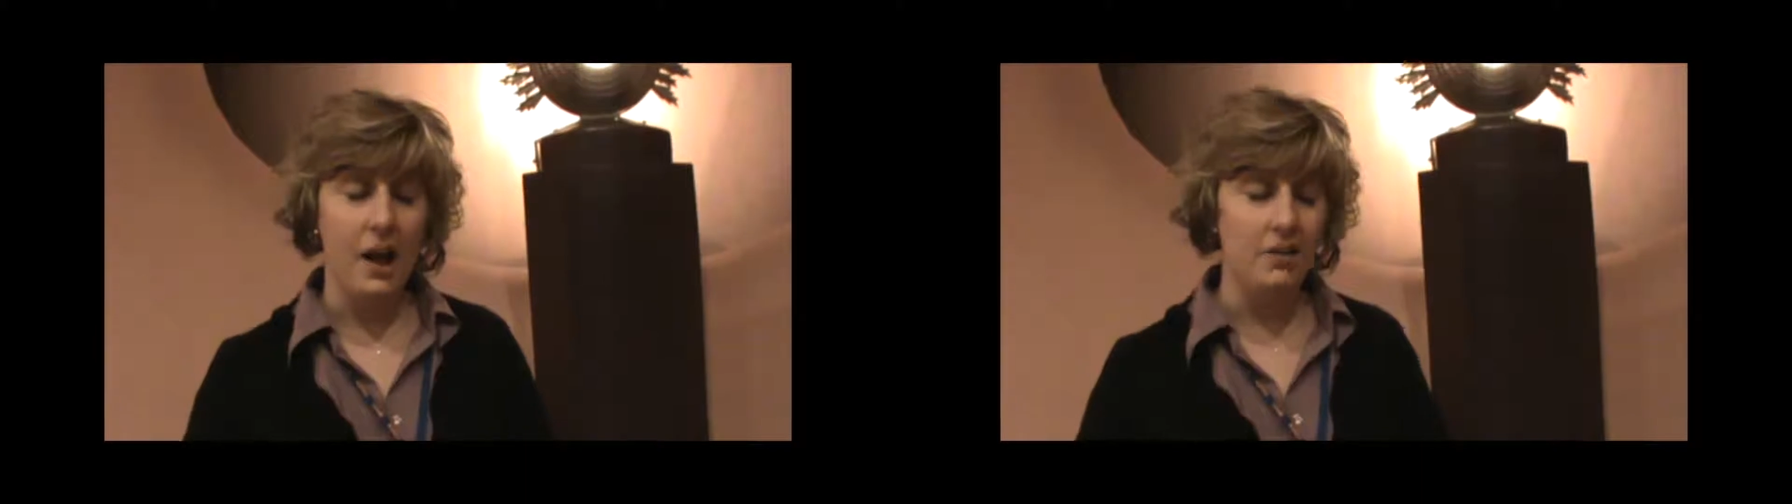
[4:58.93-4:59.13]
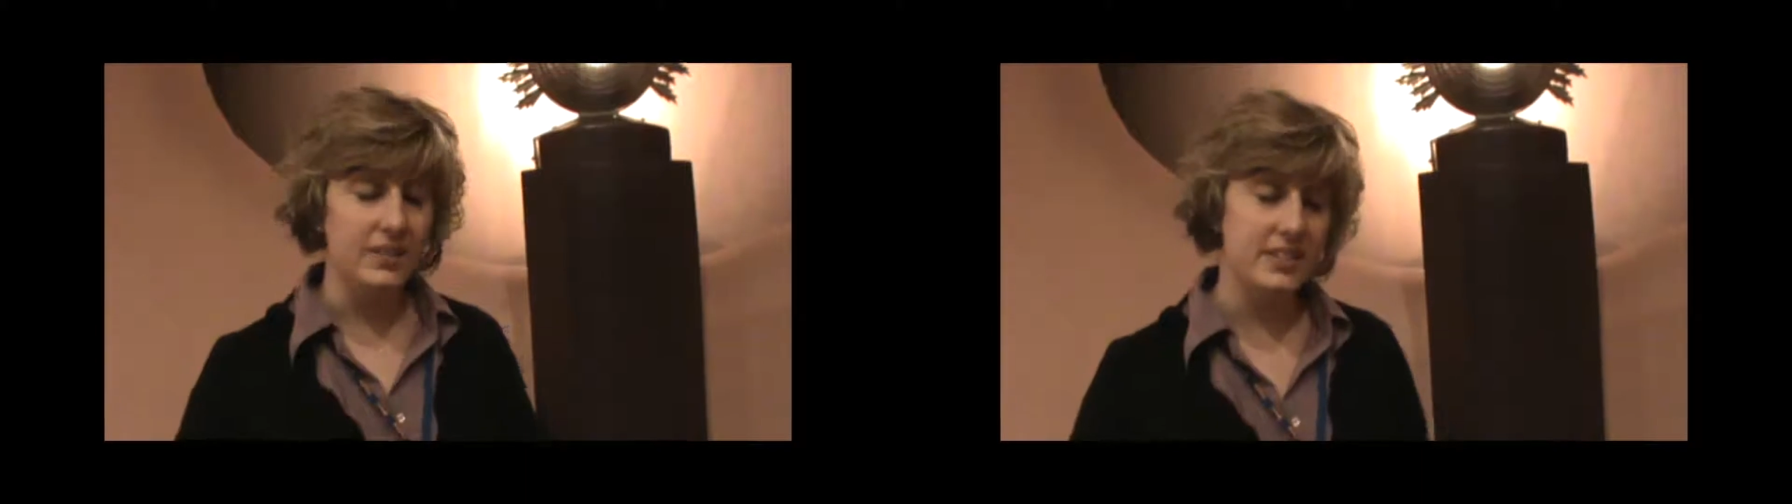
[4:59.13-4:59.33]

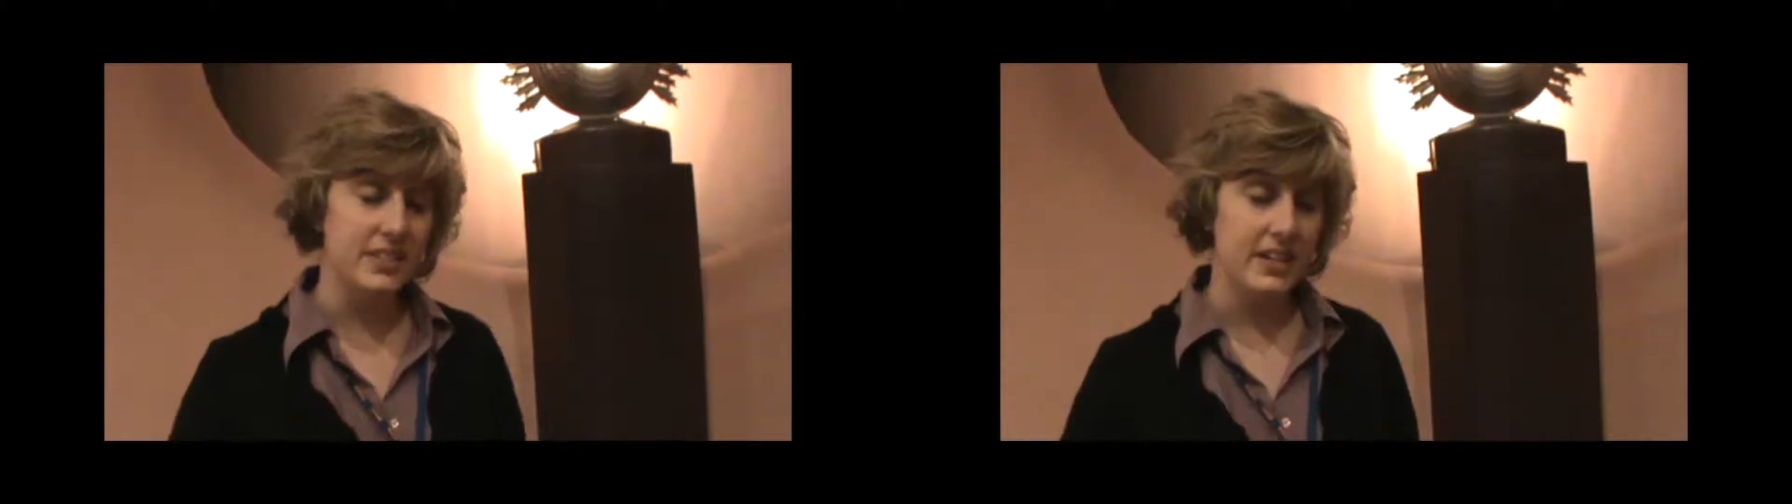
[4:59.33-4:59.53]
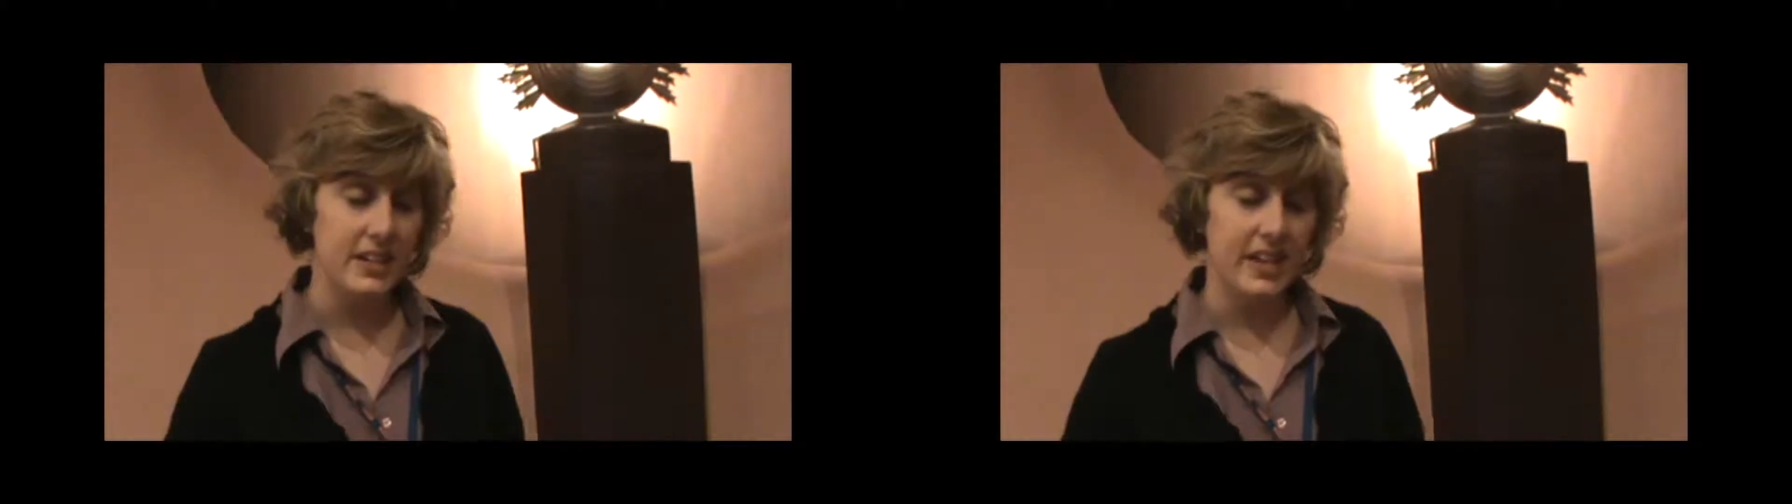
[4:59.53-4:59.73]
I would
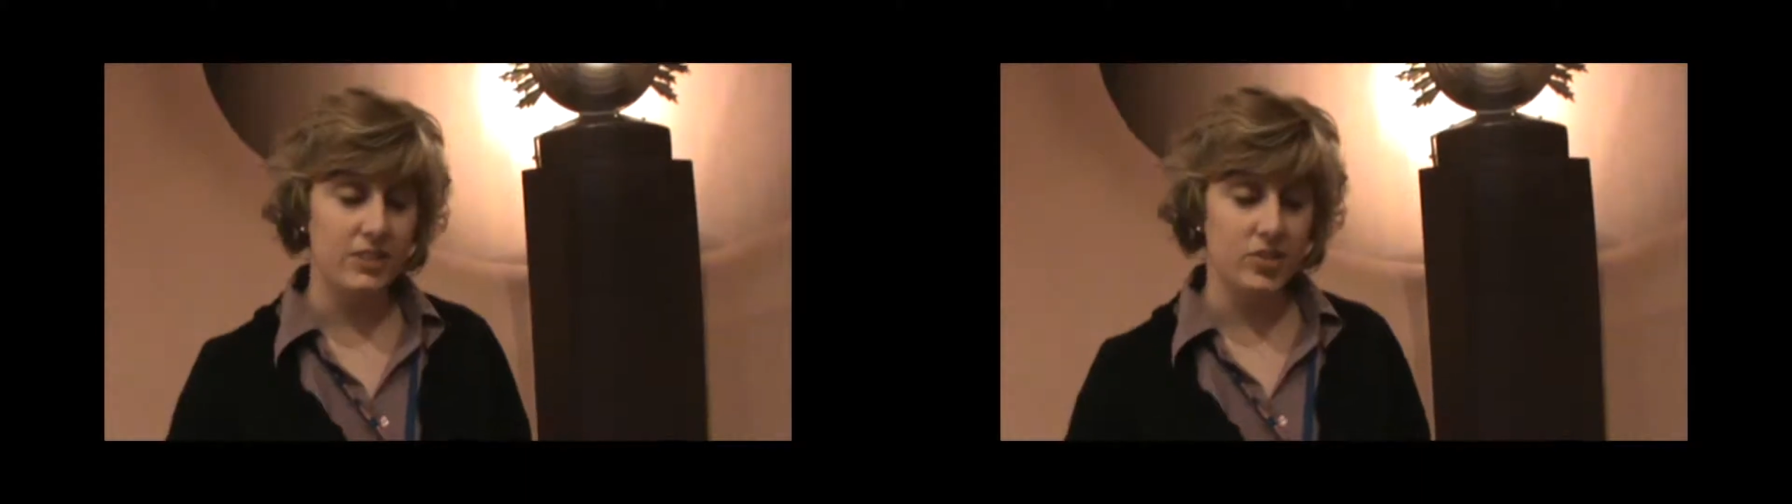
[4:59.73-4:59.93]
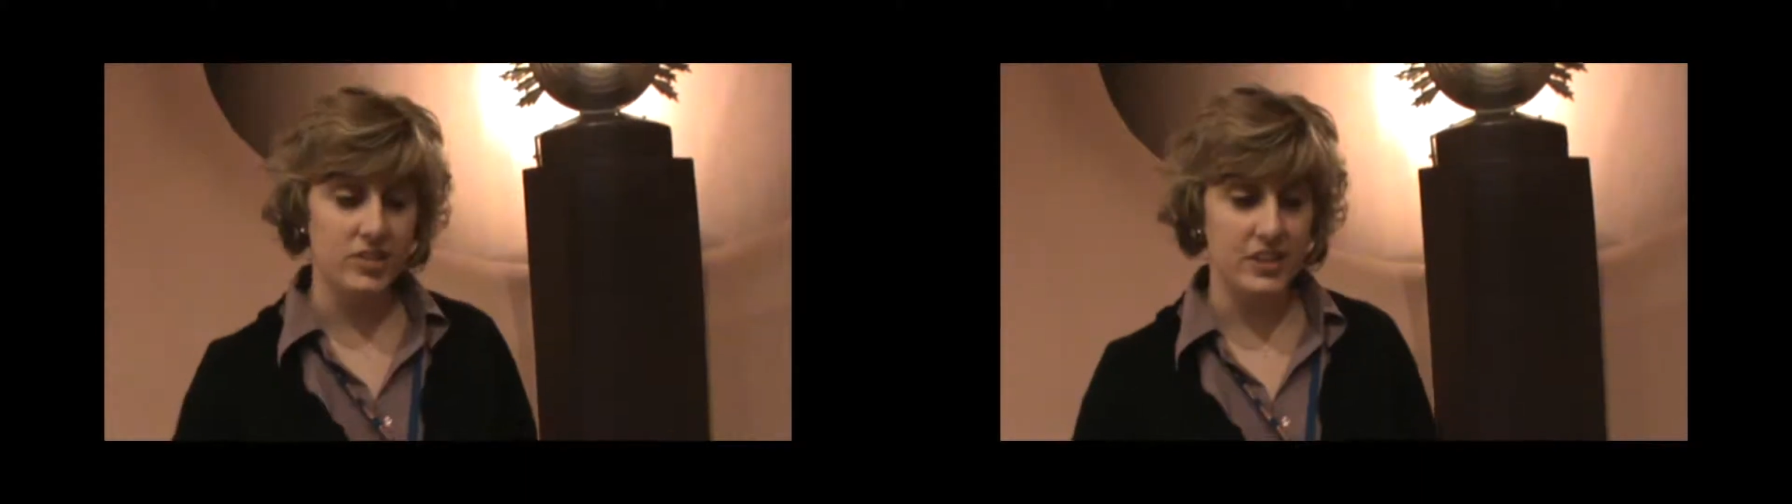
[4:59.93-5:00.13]
say
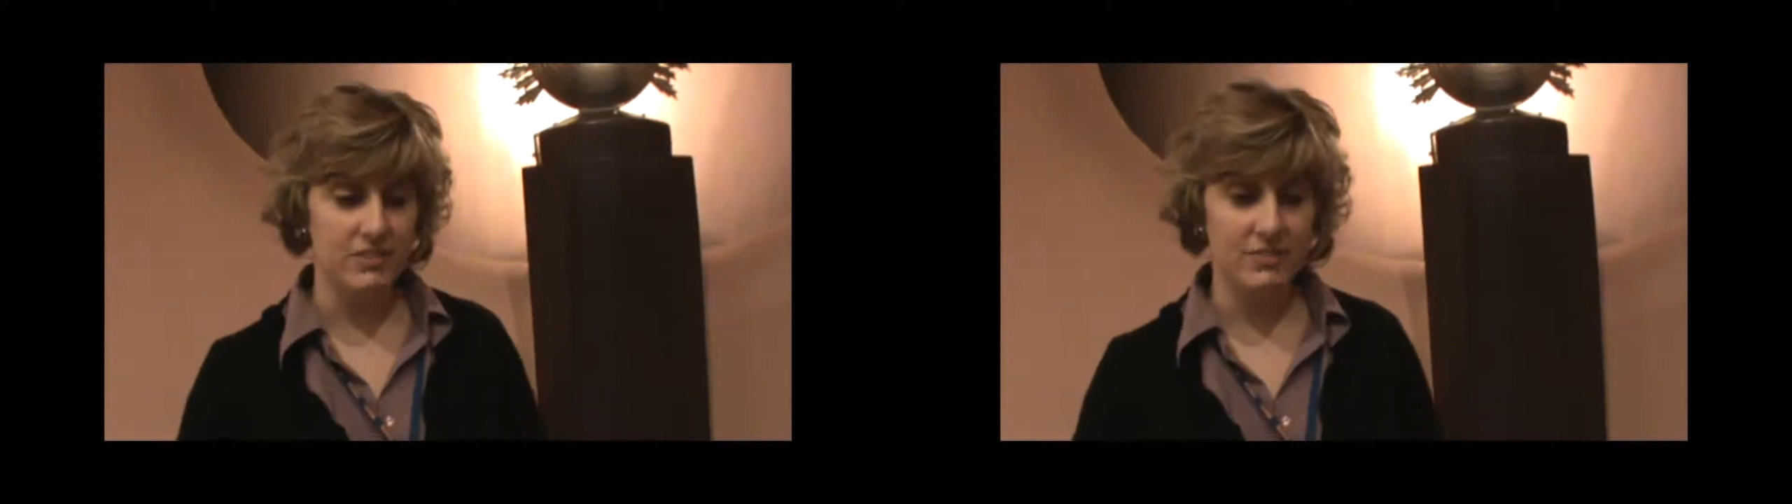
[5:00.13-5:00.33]
interesting